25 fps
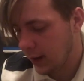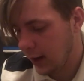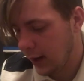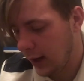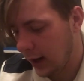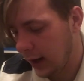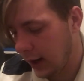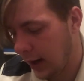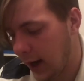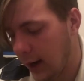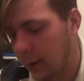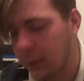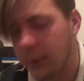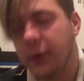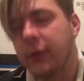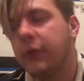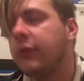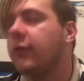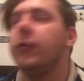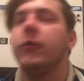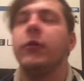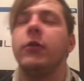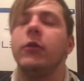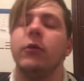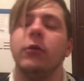I went
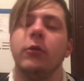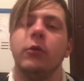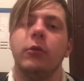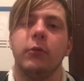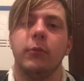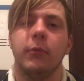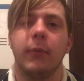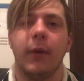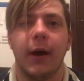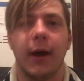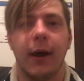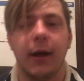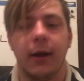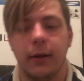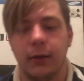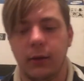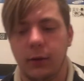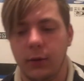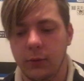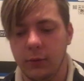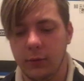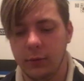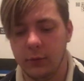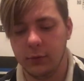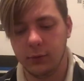to my
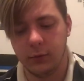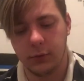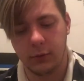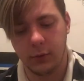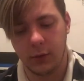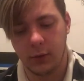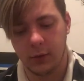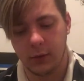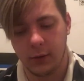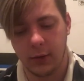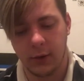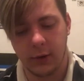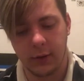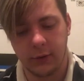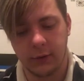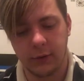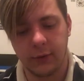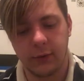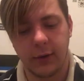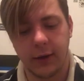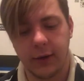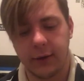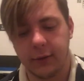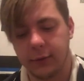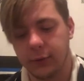local arts and
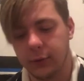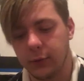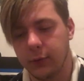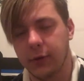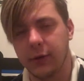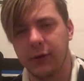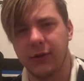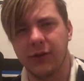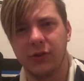crafts store.